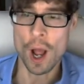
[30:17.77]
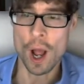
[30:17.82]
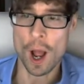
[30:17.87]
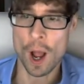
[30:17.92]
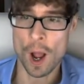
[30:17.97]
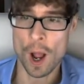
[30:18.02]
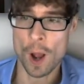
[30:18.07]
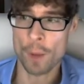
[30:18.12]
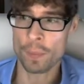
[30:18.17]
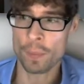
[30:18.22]

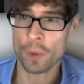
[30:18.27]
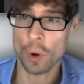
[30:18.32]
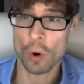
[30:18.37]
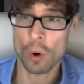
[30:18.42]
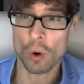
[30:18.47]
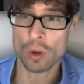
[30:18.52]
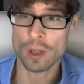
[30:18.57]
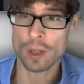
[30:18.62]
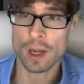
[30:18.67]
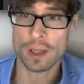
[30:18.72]

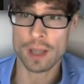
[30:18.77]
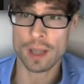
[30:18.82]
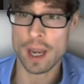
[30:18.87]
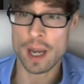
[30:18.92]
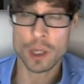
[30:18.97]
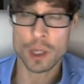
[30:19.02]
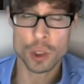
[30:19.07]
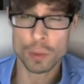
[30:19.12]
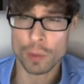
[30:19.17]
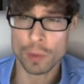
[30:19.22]
or that
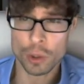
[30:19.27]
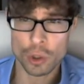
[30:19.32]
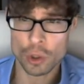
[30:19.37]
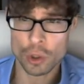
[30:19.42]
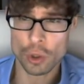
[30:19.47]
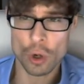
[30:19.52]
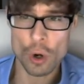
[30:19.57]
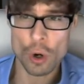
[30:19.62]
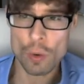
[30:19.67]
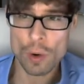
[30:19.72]
age much
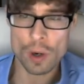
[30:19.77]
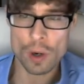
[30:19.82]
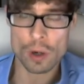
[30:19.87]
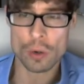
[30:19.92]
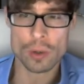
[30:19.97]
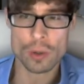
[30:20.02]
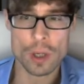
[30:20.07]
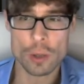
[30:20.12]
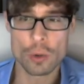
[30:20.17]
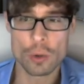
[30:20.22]
slower,
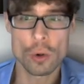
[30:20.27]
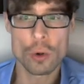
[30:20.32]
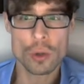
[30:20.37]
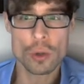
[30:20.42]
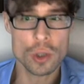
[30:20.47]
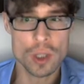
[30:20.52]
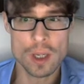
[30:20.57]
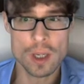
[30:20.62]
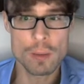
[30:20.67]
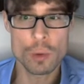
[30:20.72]
or that
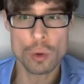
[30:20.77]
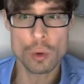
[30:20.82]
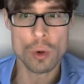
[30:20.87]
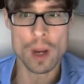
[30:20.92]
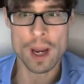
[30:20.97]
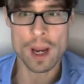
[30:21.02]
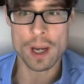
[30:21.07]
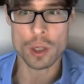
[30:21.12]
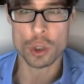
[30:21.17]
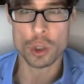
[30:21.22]
don't seem to
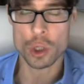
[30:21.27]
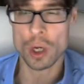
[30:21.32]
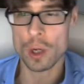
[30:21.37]
age.